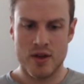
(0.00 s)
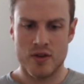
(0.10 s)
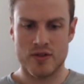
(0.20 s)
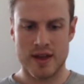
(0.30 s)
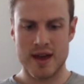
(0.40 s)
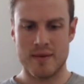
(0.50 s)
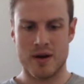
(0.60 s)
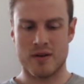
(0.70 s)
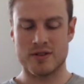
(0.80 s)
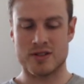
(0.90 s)
So yeah,
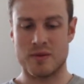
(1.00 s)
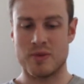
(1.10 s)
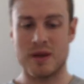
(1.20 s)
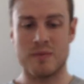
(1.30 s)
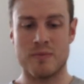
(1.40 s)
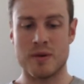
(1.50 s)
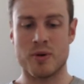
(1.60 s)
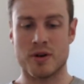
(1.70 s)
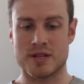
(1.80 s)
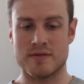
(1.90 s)
obviously big
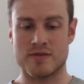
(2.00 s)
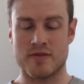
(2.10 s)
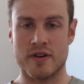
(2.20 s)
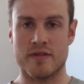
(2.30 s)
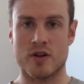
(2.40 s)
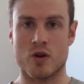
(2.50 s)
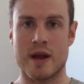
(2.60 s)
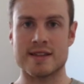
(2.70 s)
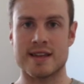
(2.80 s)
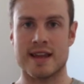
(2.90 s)
positives for
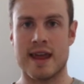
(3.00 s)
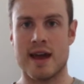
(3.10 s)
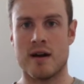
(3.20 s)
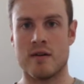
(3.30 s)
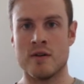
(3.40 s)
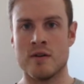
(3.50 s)
Queensland now.